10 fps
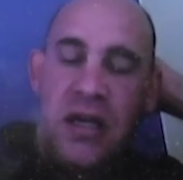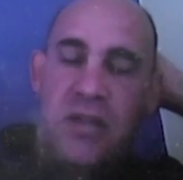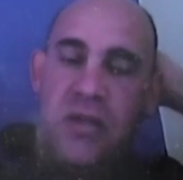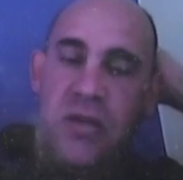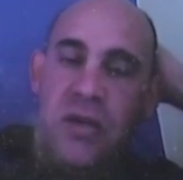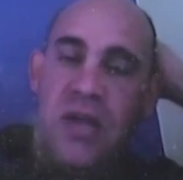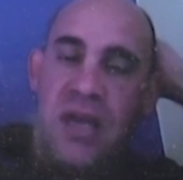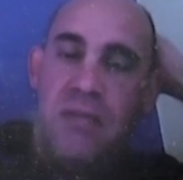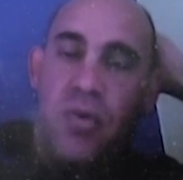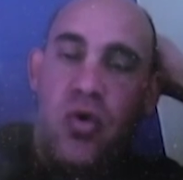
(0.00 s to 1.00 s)
to
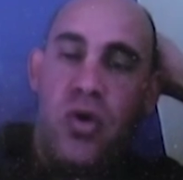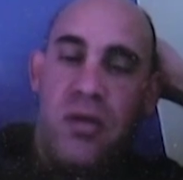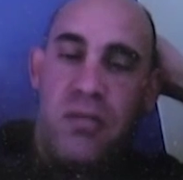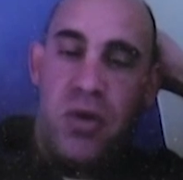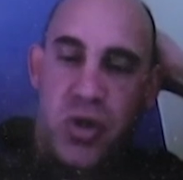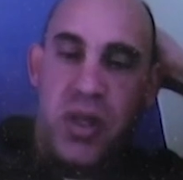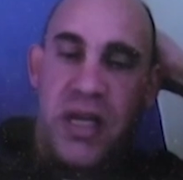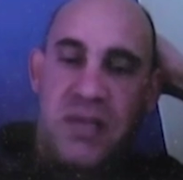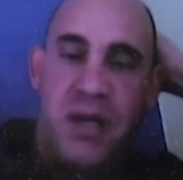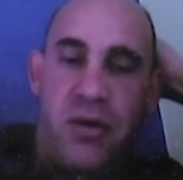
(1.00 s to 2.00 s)
get more commercial
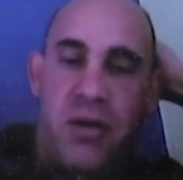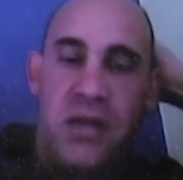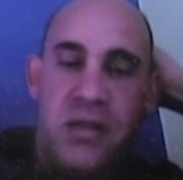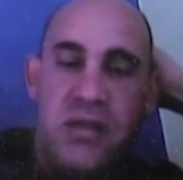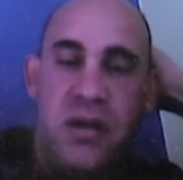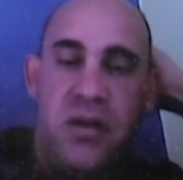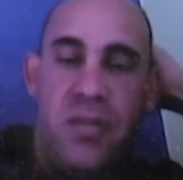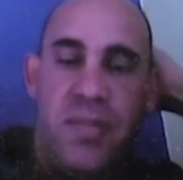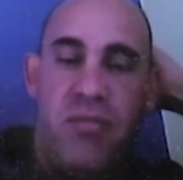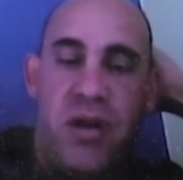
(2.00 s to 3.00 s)
experience and
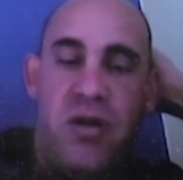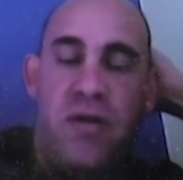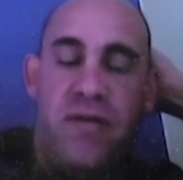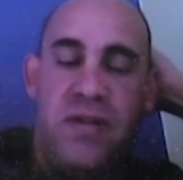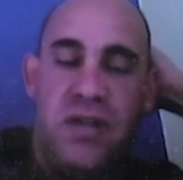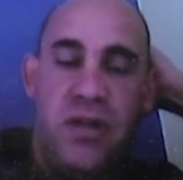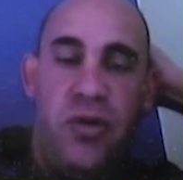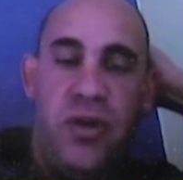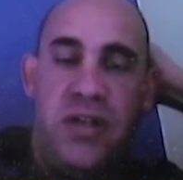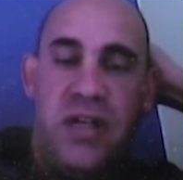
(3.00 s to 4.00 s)
not be written off as a
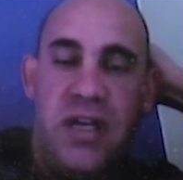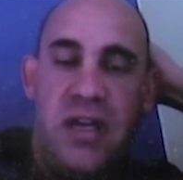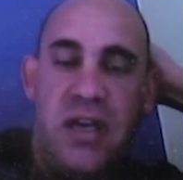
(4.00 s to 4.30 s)
lunatic